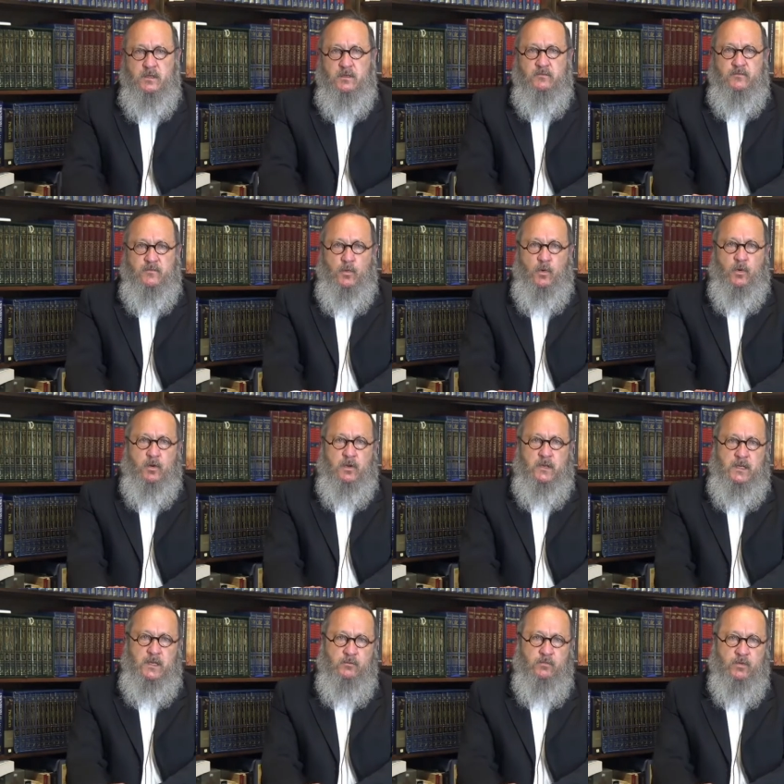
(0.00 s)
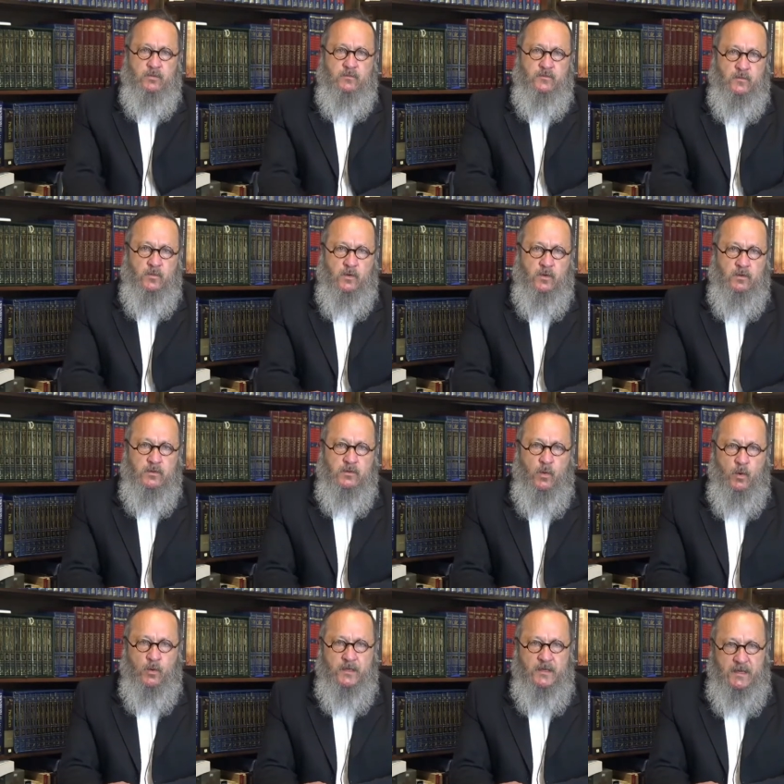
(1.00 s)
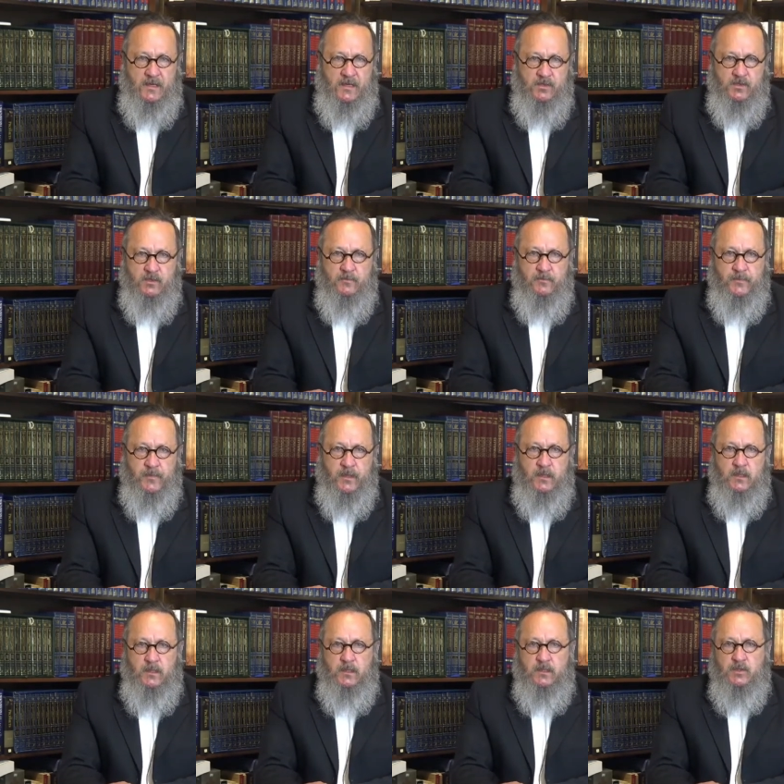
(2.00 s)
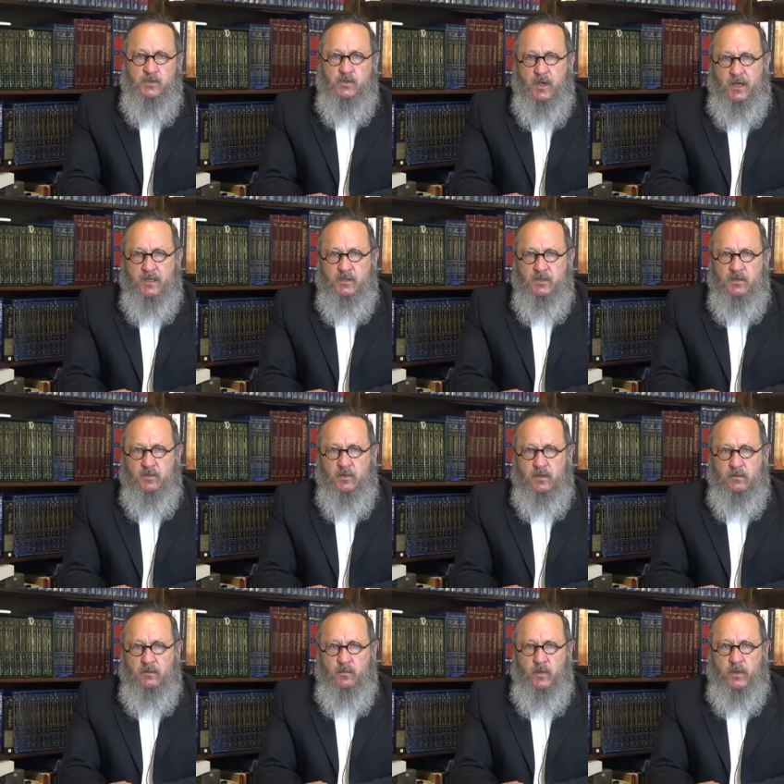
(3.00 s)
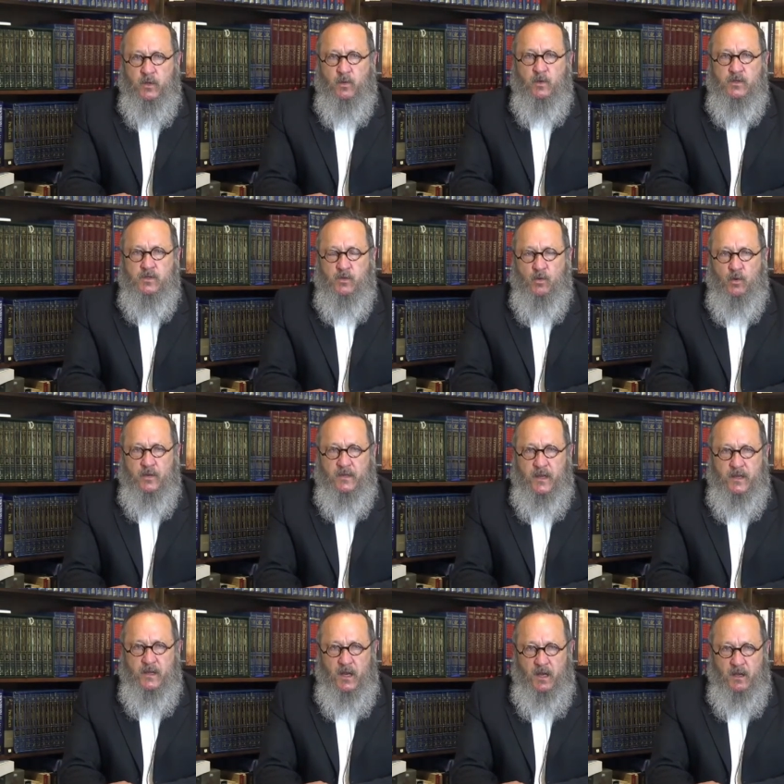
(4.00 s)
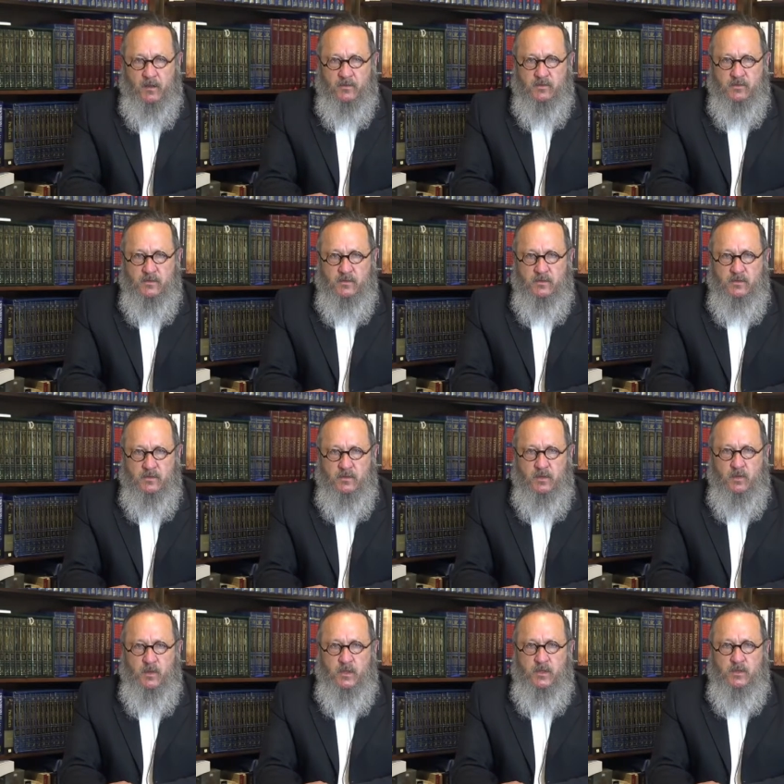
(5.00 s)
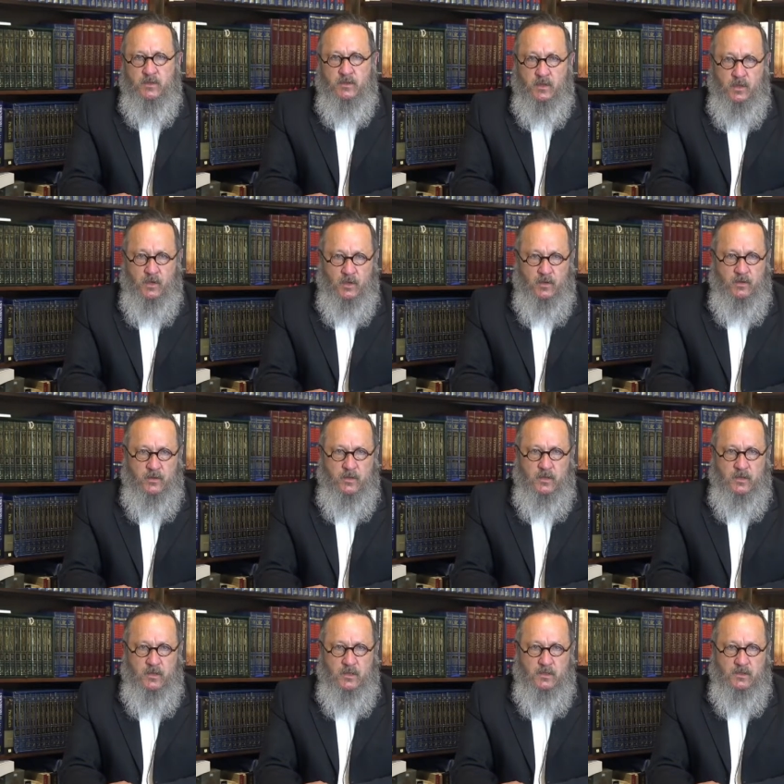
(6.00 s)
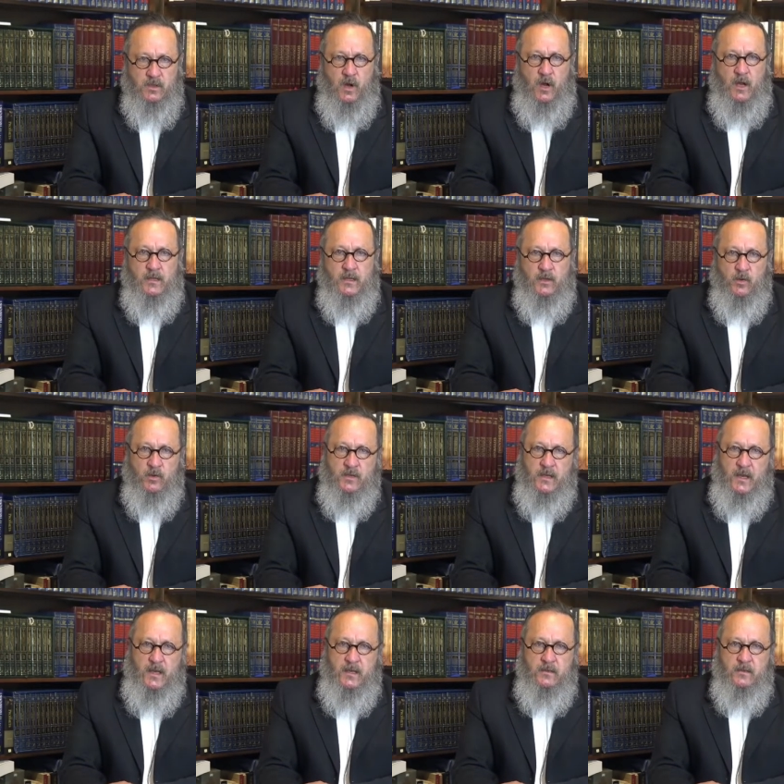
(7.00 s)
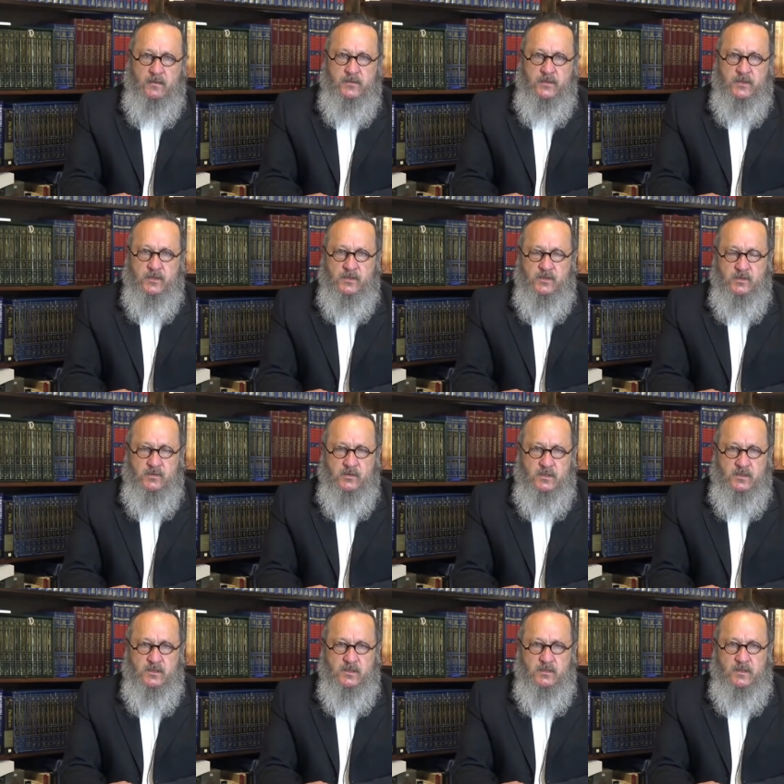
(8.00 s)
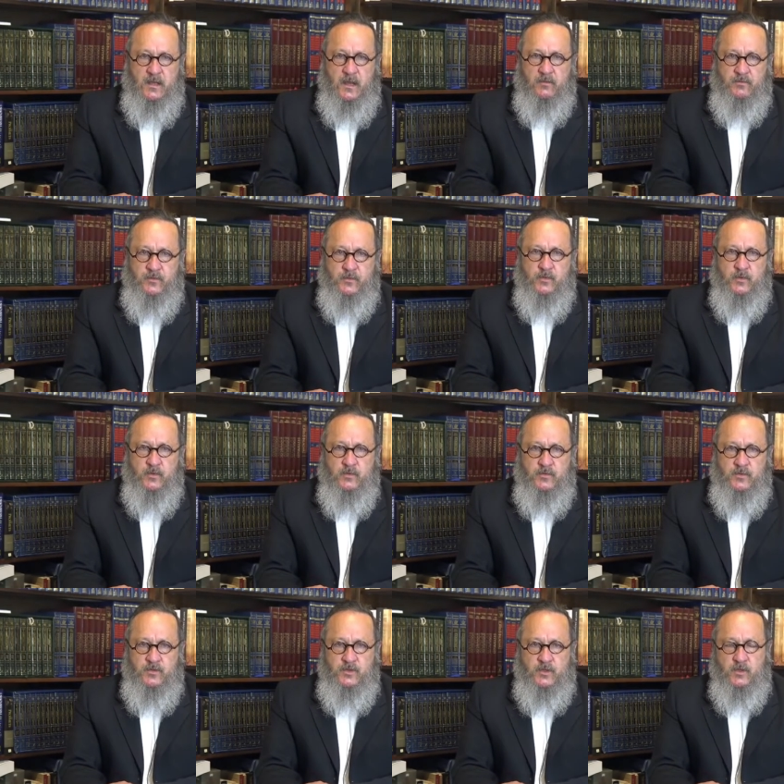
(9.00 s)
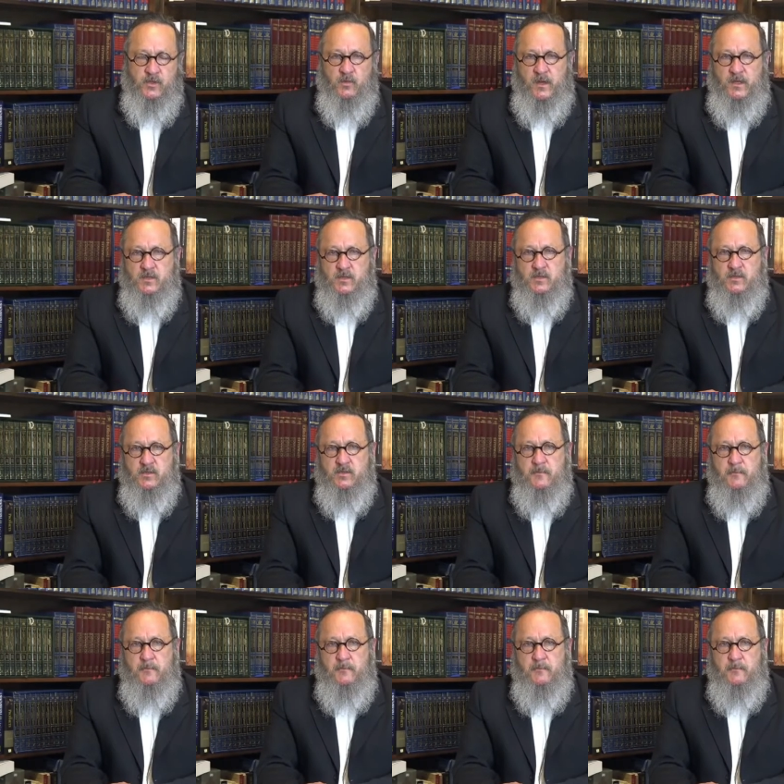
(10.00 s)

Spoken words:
for Hebrew for ordination. Joshua went on to ordain others, who in turn taught and ordained their students down through the generations.